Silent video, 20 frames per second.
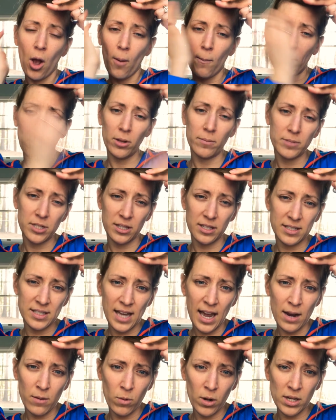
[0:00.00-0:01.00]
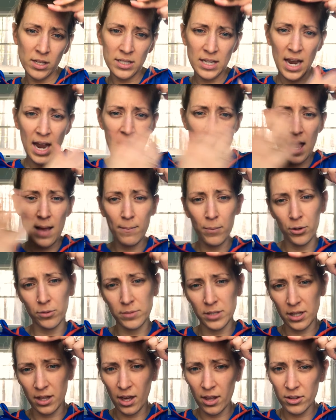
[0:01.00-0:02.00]
pull them to the side one day and pull them
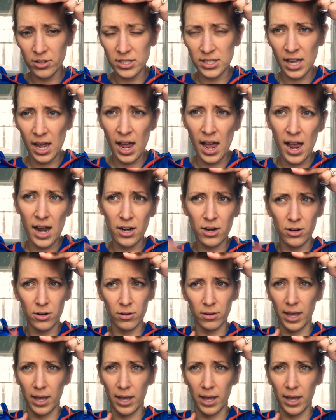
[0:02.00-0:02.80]
to the other side, or